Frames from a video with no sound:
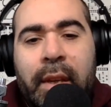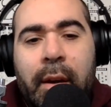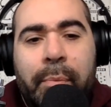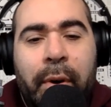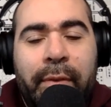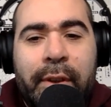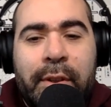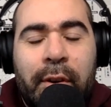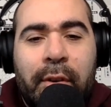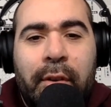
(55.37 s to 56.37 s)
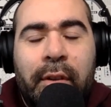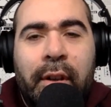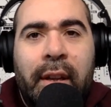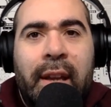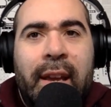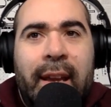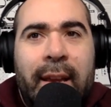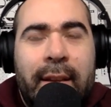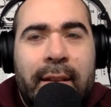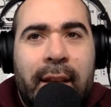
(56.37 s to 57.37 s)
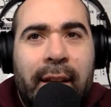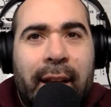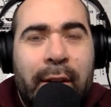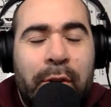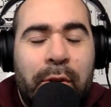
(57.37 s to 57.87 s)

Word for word: A Perfect Circle is like a,